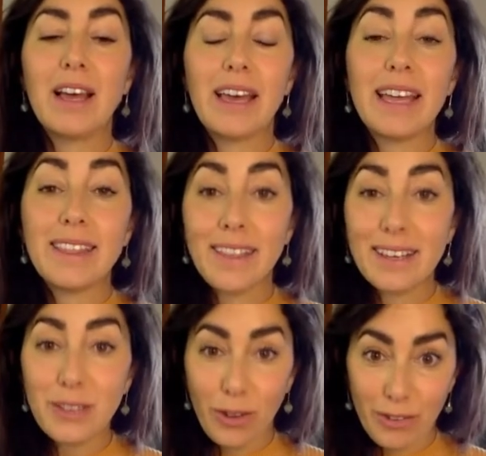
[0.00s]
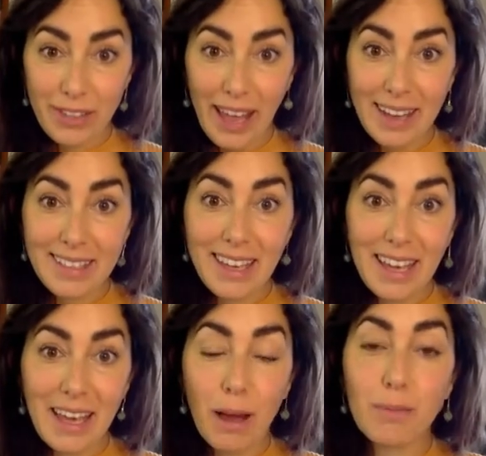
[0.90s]
In this context
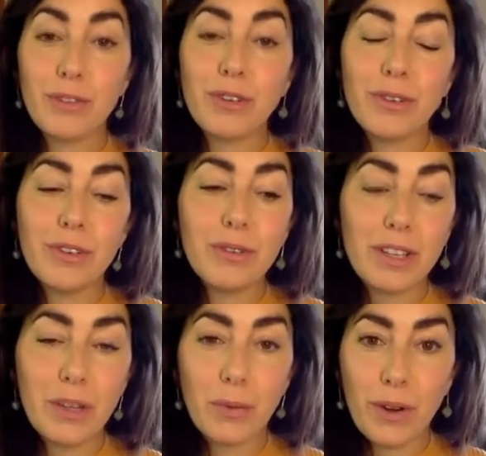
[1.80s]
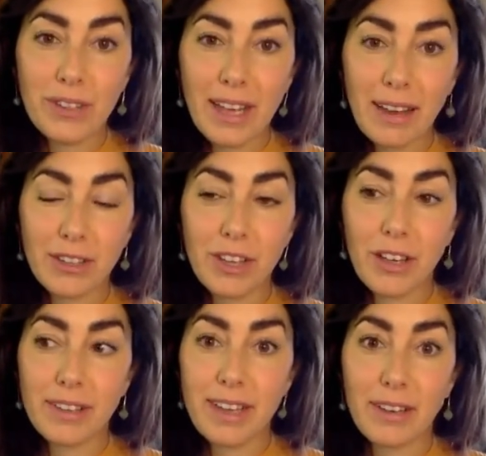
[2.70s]
here, I'm using the word
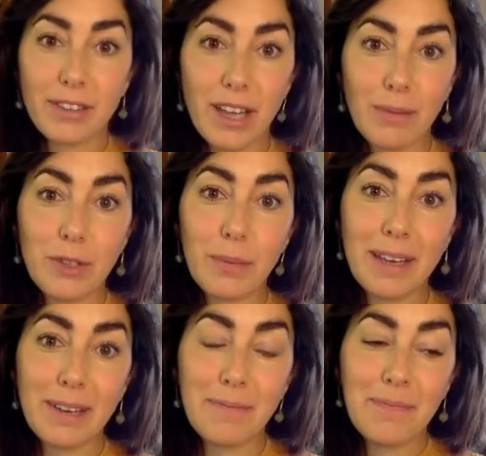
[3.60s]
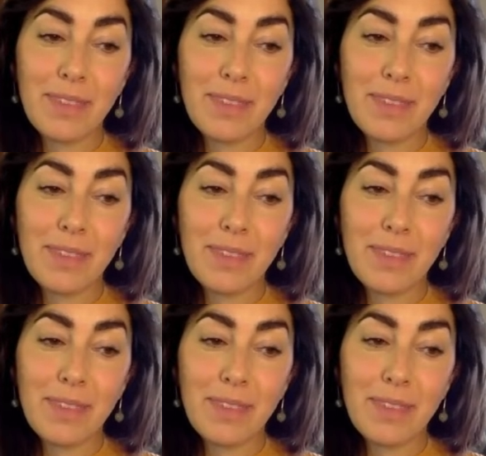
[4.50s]
downtime to mean